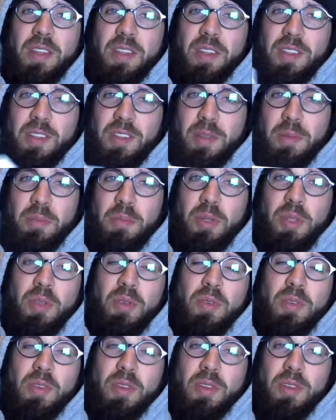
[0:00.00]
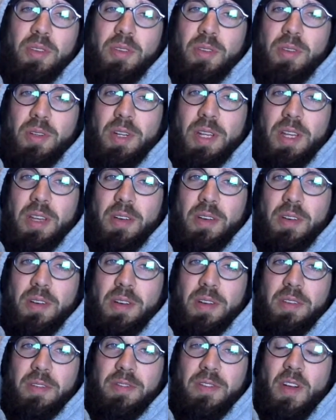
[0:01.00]
this computer or
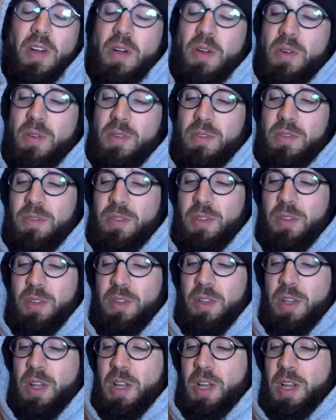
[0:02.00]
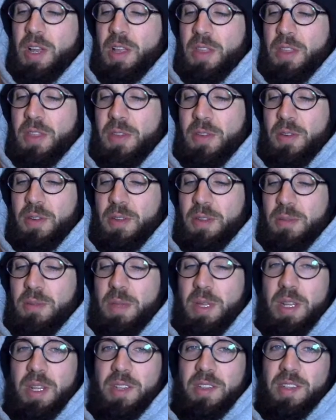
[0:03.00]
a phone for 30
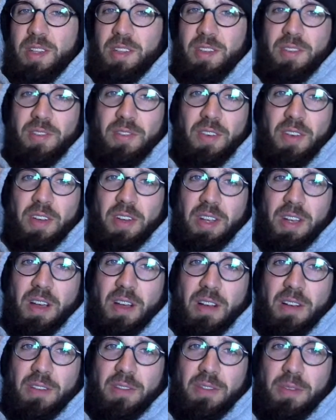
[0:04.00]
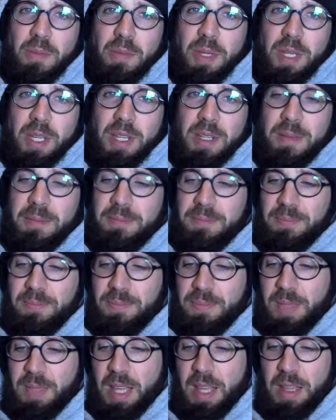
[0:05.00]
minutes. That's very hard for me.
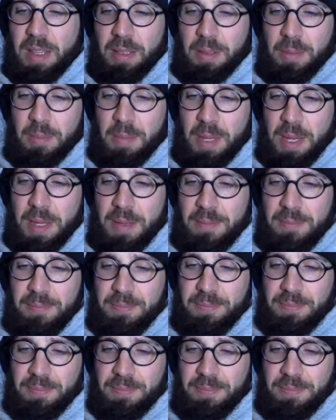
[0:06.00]
I'll admit,